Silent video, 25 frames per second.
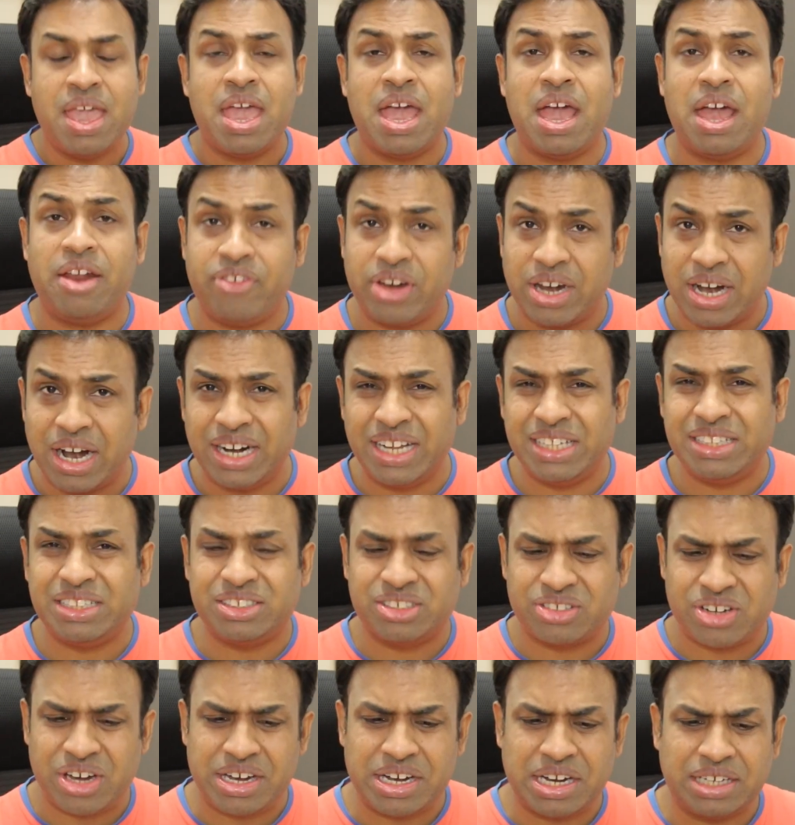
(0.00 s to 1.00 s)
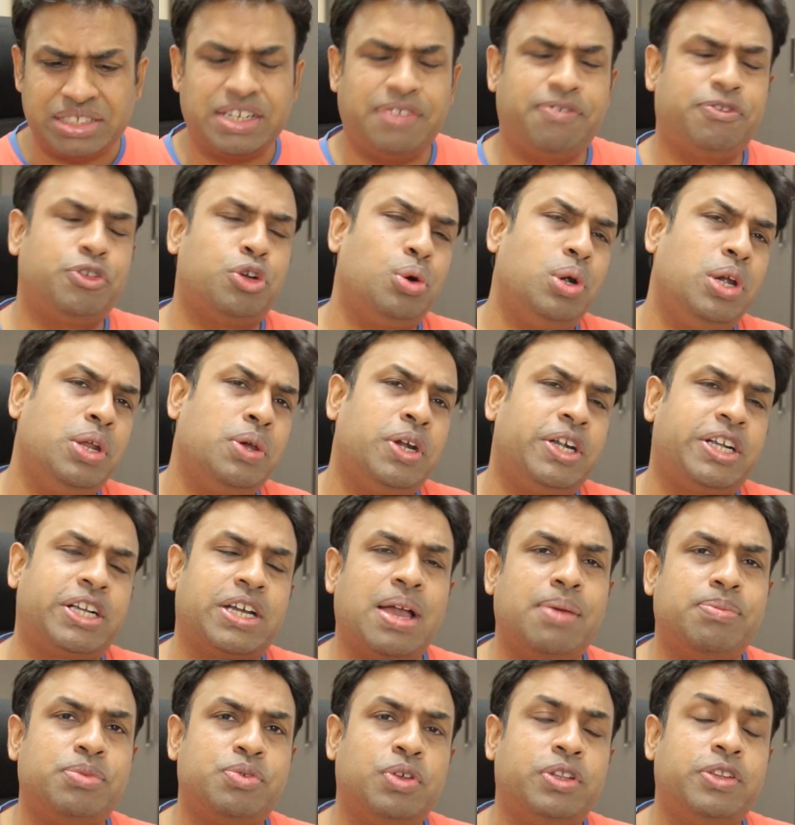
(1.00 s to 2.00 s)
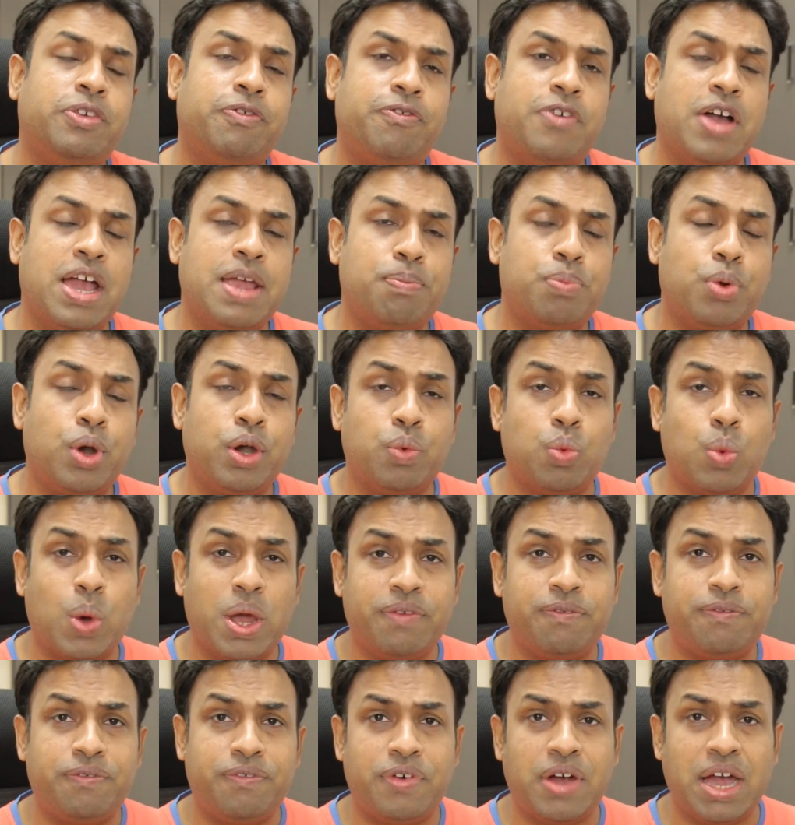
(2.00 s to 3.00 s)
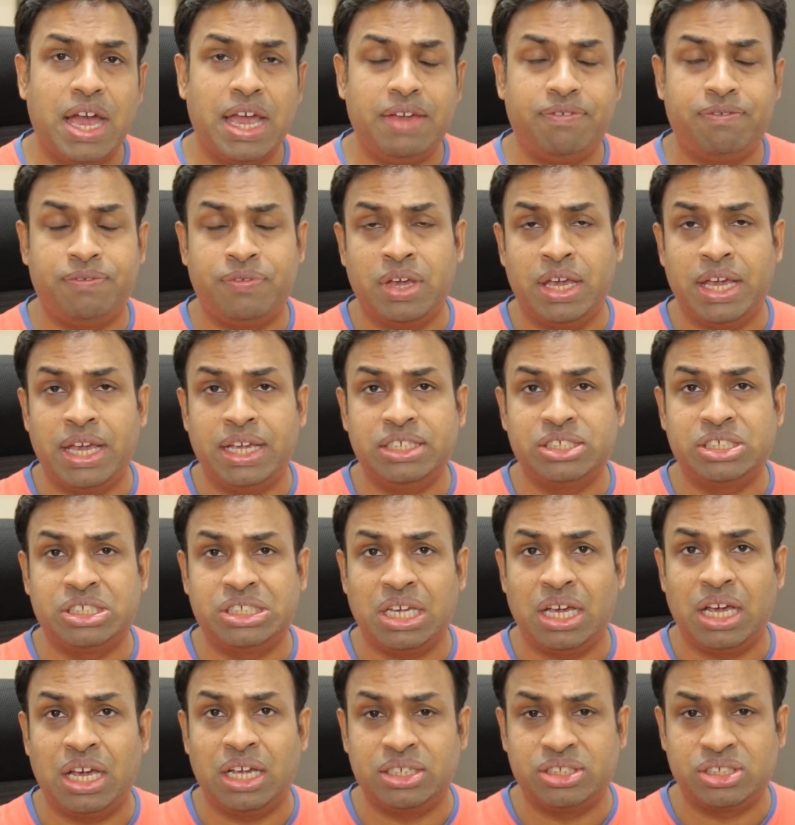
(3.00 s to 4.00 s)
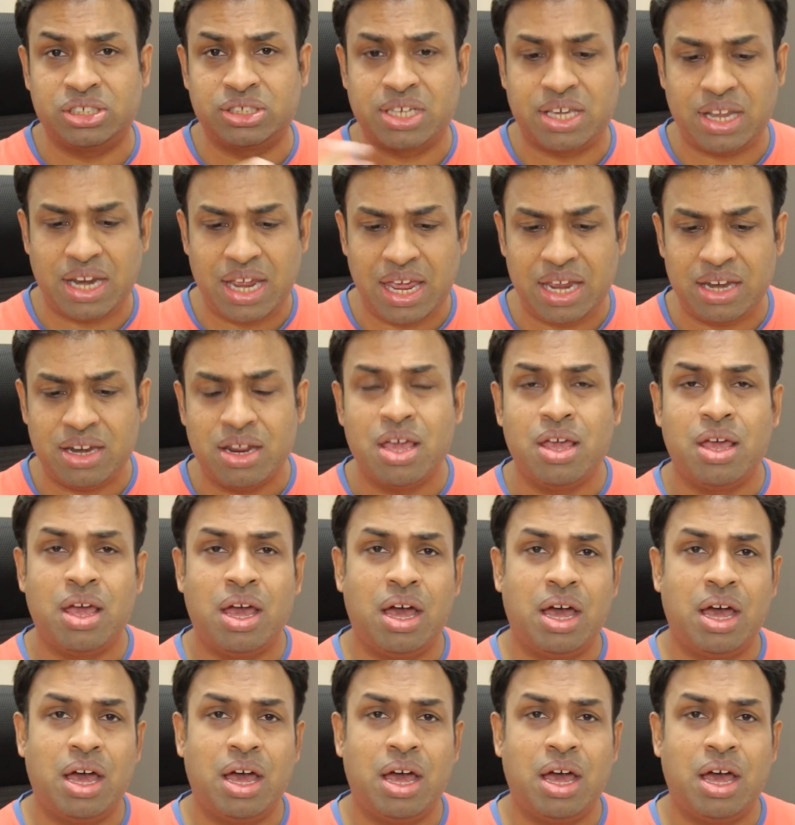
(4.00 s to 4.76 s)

And regarding the screen, as I've told you, it comes with a 5.15 inch screen,